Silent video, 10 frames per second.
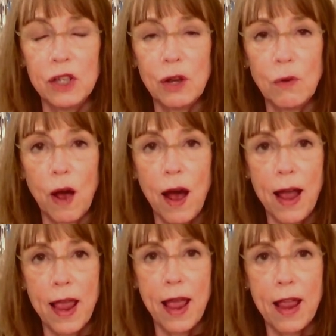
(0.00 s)
so
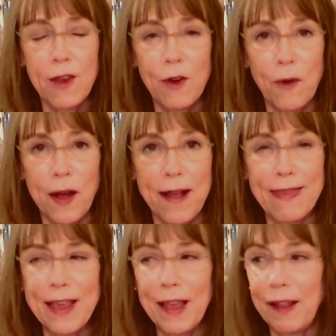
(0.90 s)
i you know i
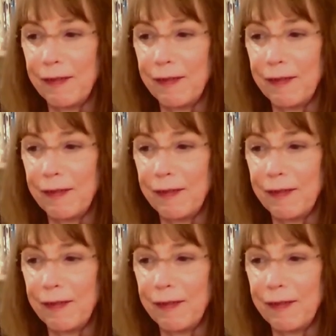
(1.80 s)
think